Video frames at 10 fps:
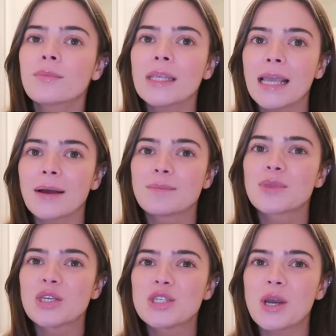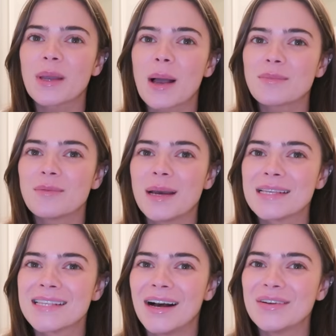yeah, showing up for
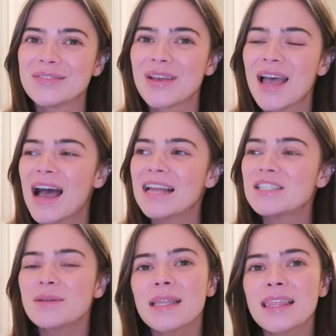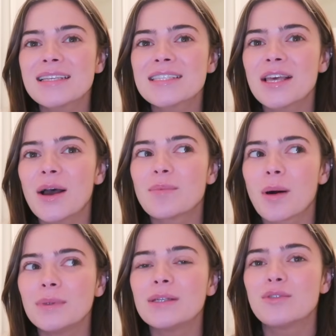myself and doing things that are
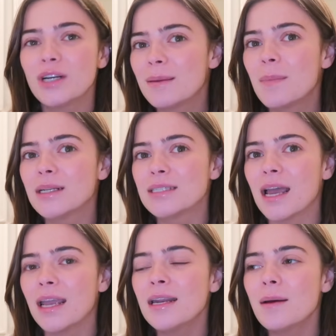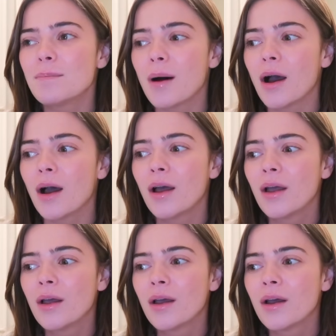probably really mundane, but
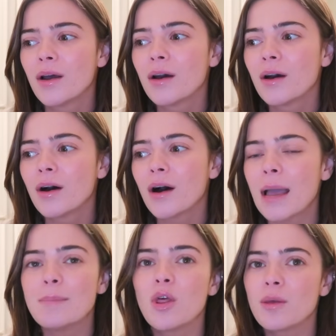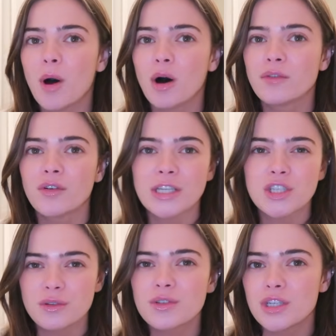I put them off, or I
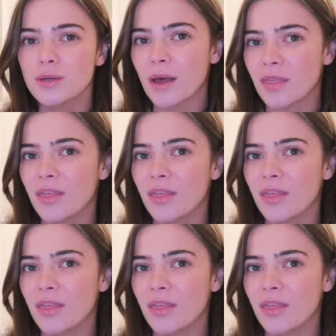choose to do other